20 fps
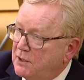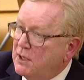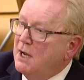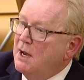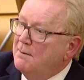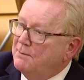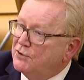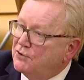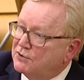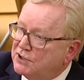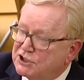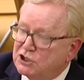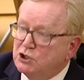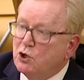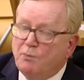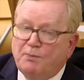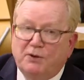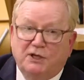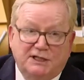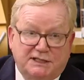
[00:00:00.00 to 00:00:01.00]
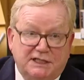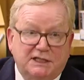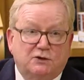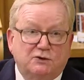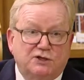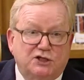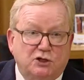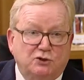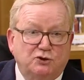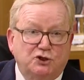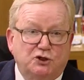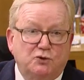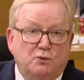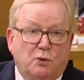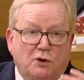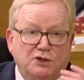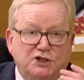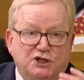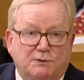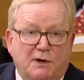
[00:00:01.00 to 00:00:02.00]
but there is no political solution
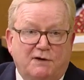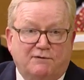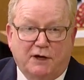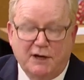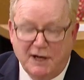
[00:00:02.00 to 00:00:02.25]
whatsoever.